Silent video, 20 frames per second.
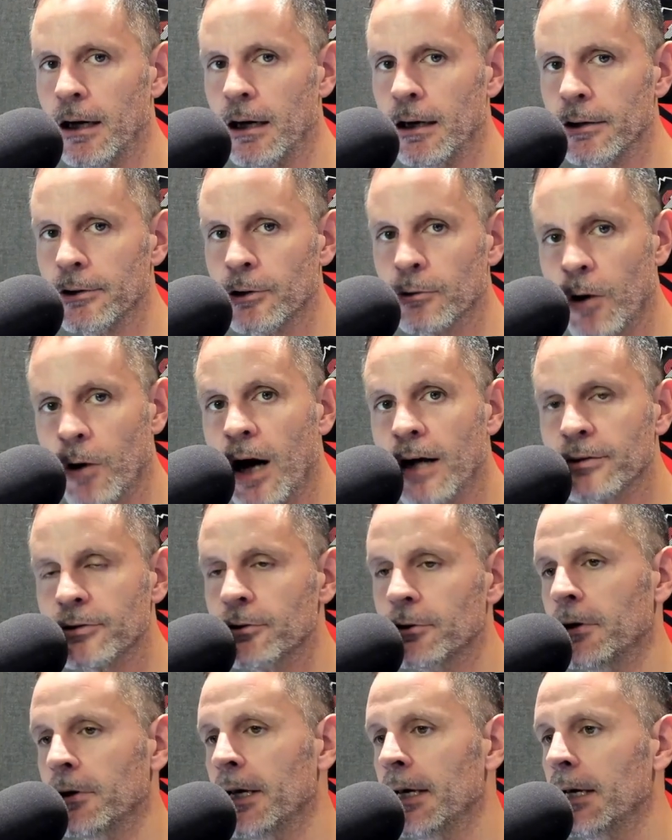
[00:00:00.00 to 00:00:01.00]
your
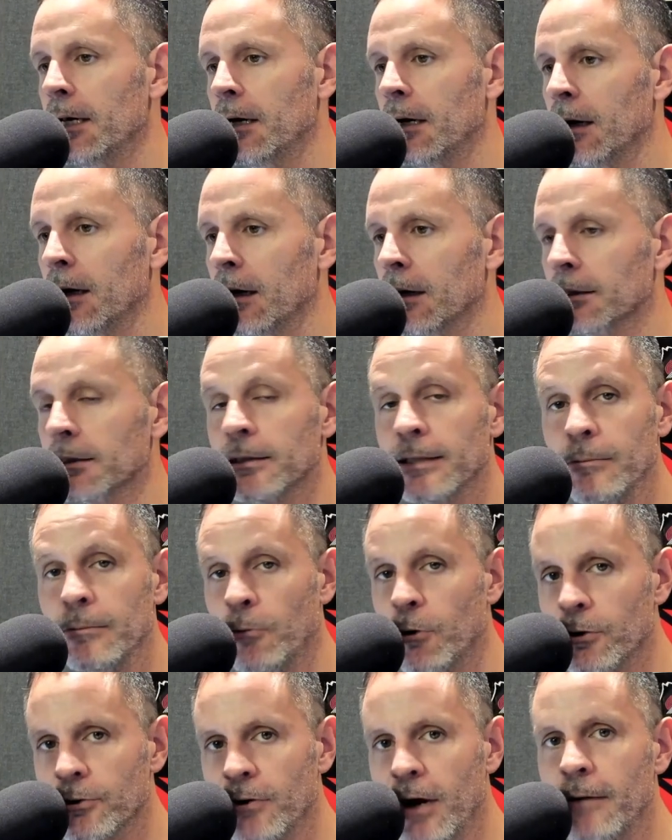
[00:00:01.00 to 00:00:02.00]
roster, get
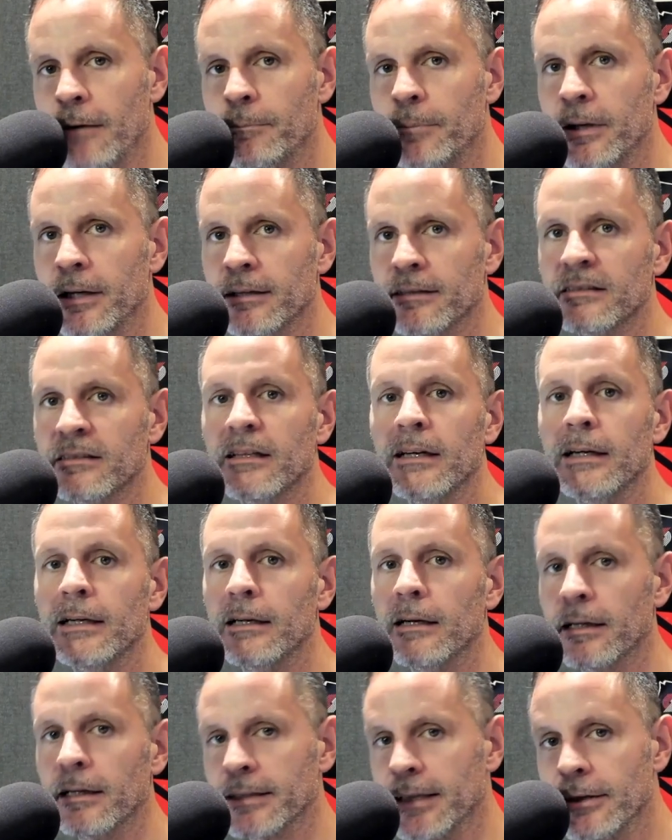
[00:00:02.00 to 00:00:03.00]
more draft picks,
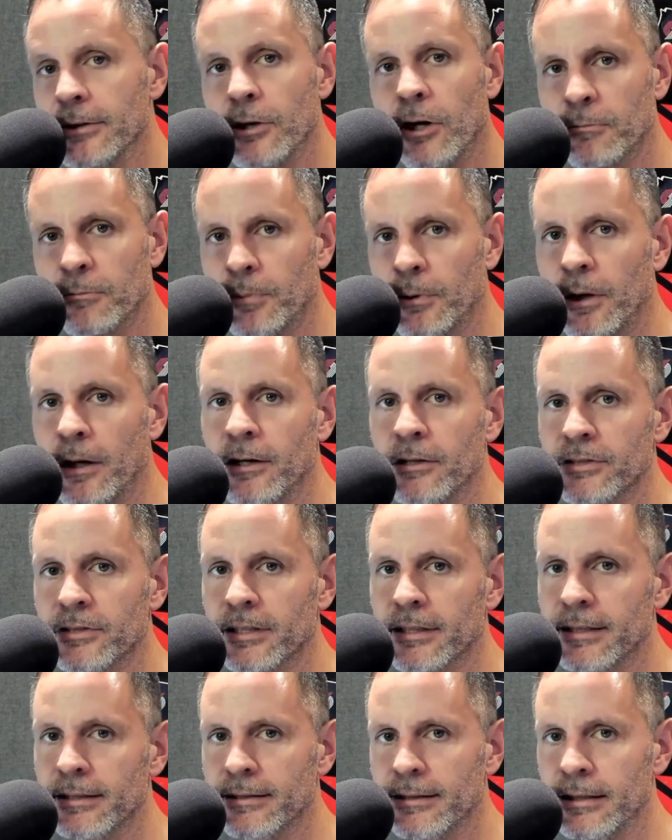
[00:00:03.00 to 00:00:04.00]
get young players to
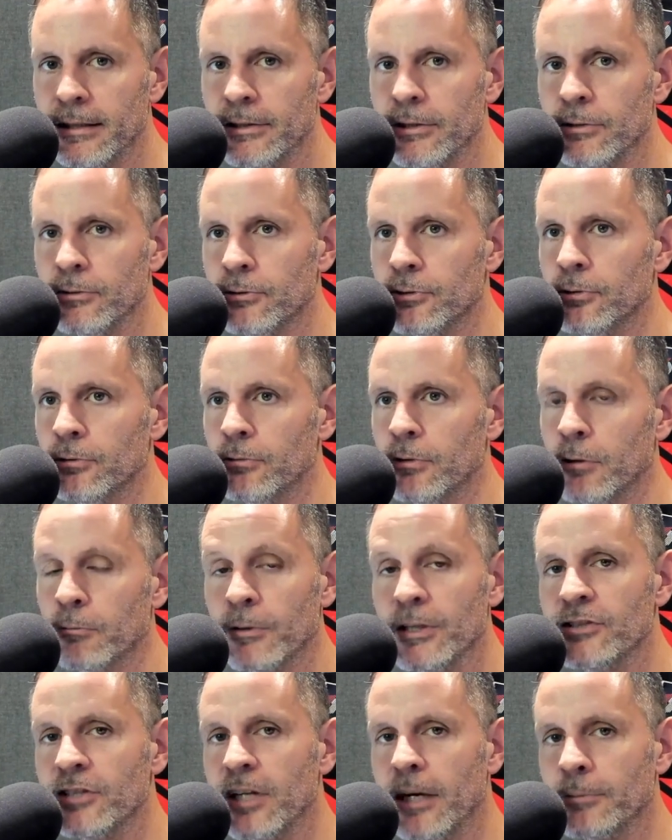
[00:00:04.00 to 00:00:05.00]
continue to
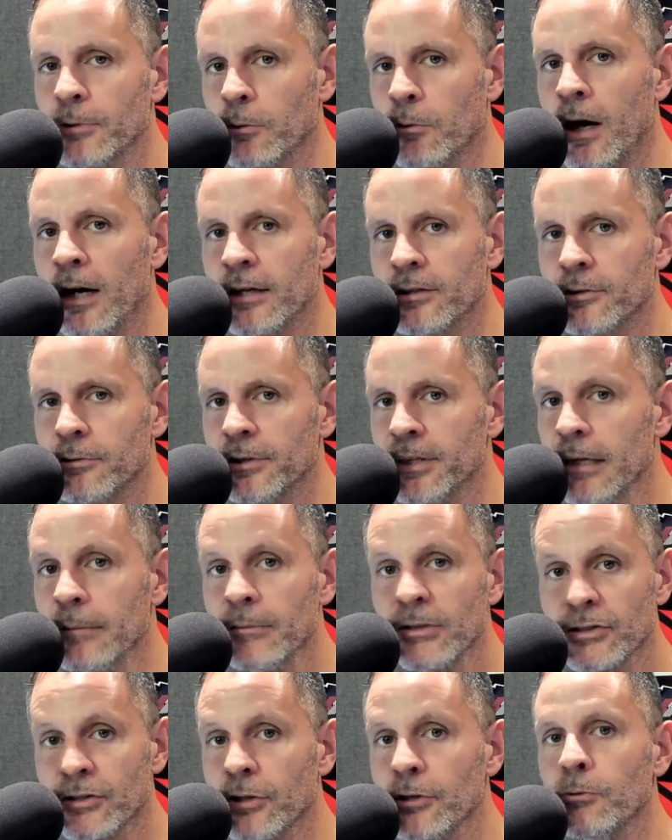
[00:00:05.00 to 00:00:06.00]
reshape the roster in the
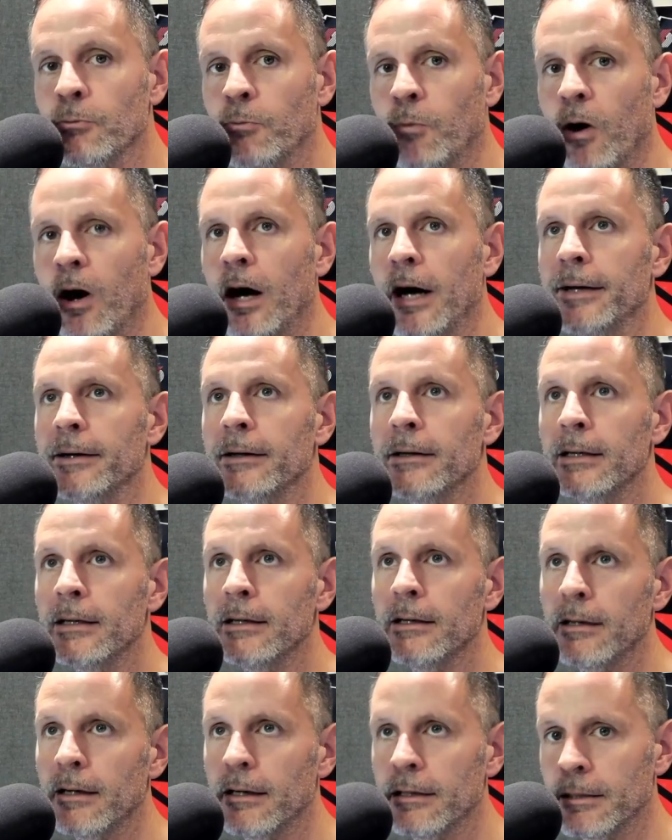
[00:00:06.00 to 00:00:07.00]
image that you want.
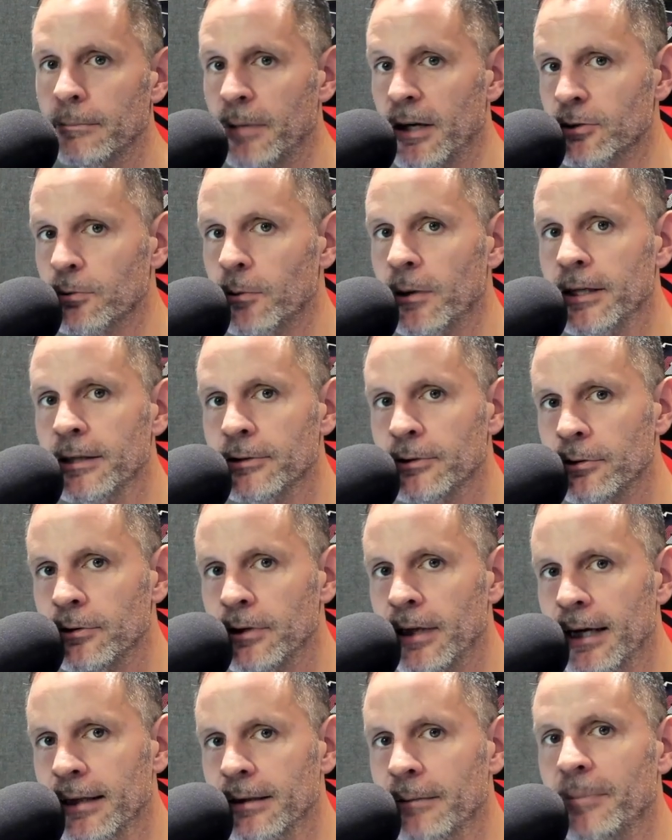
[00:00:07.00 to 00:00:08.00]
And the best way to do
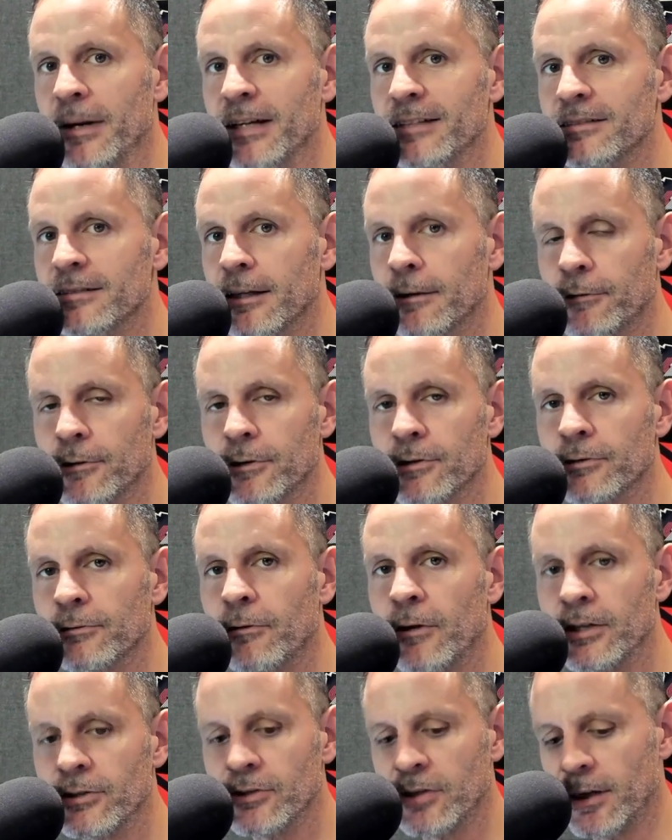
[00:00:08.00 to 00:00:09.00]
that, the best thing for this
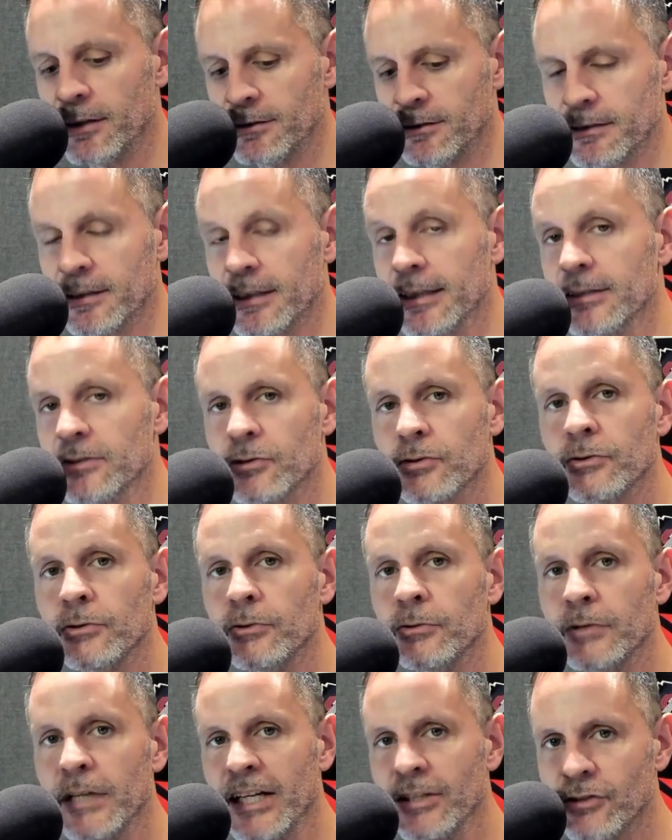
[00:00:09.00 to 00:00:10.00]
franchise is to get
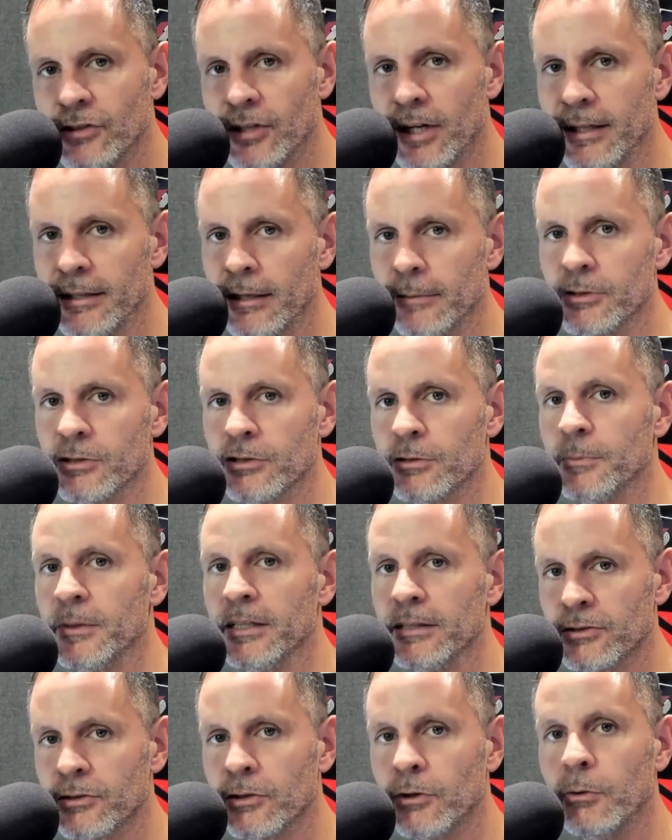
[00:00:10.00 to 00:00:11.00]
Scoot and Shaden up to speed
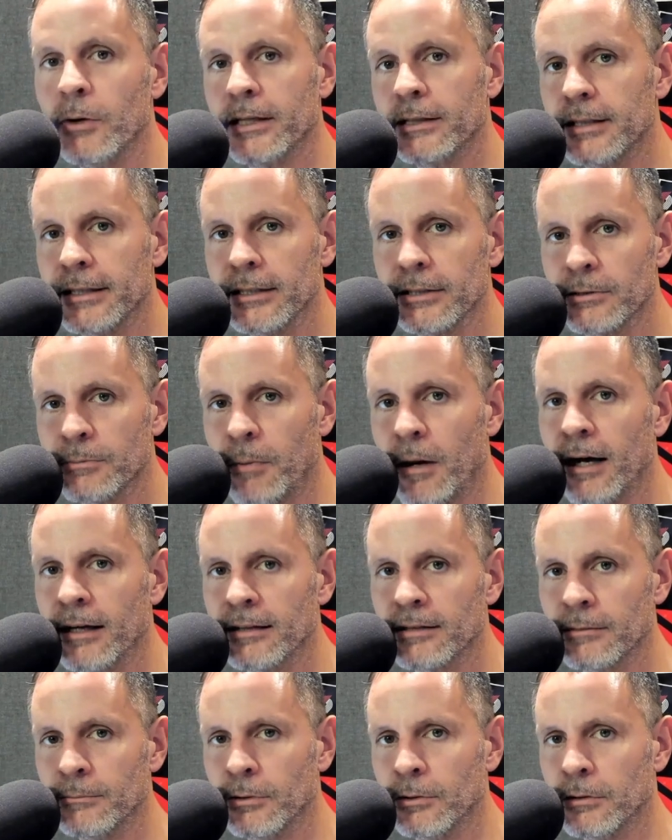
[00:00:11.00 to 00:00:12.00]
as quickly as
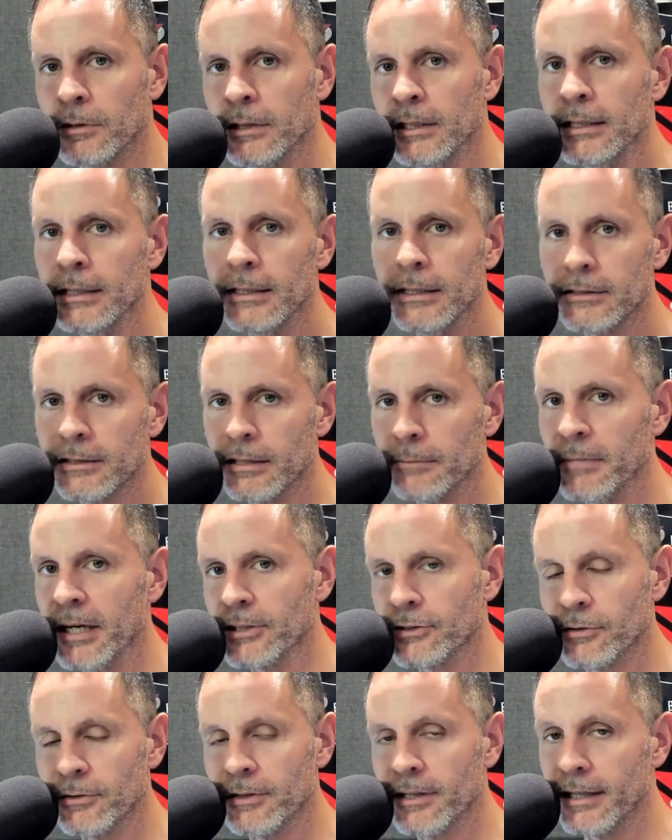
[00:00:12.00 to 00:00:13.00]
possible to make
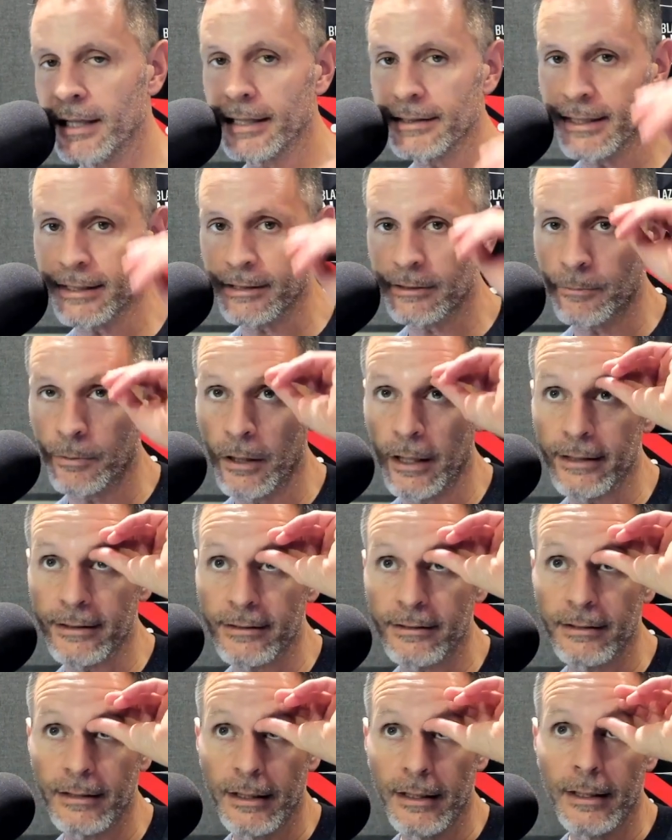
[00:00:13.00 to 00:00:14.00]
sure that takes
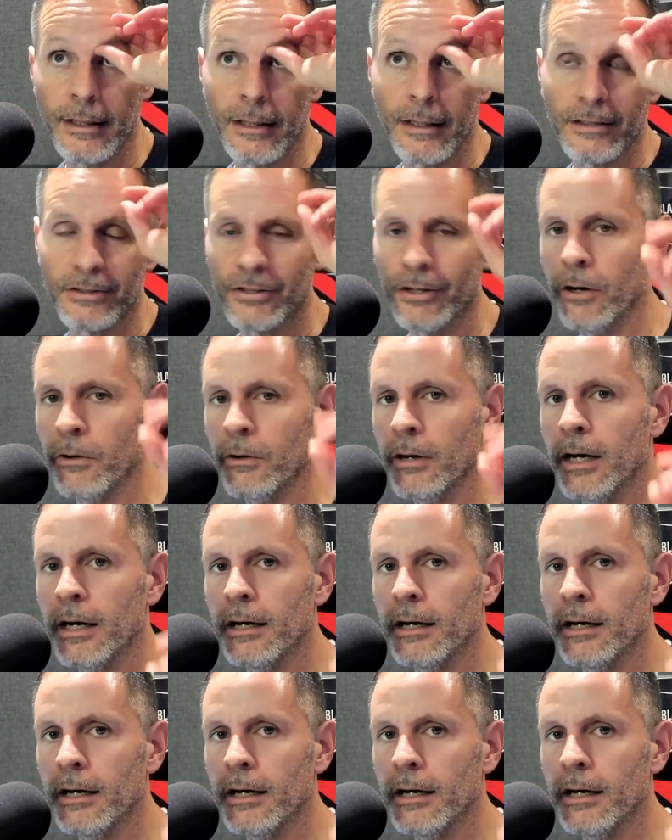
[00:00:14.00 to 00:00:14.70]
place. So